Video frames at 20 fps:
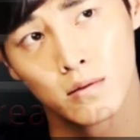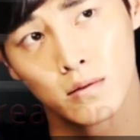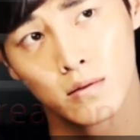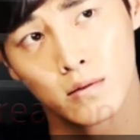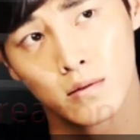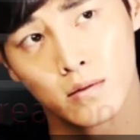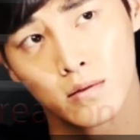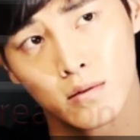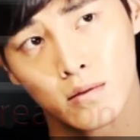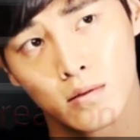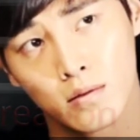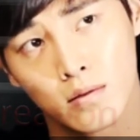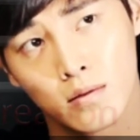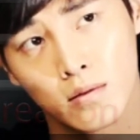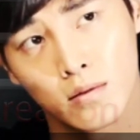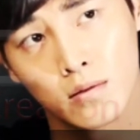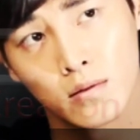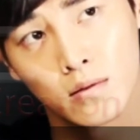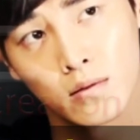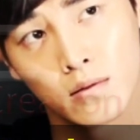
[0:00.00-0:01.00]

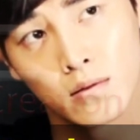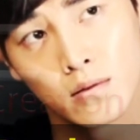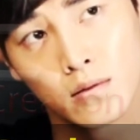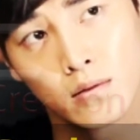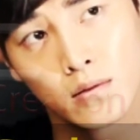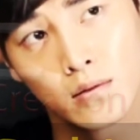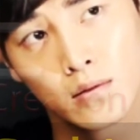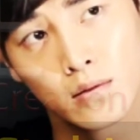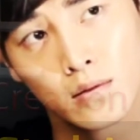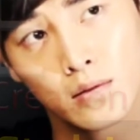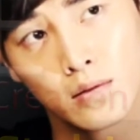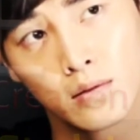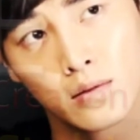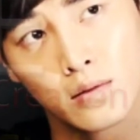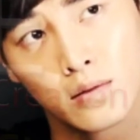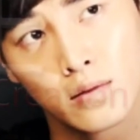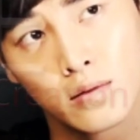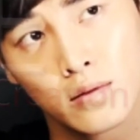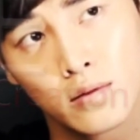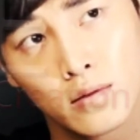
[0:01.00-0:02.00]
Nobody speaks.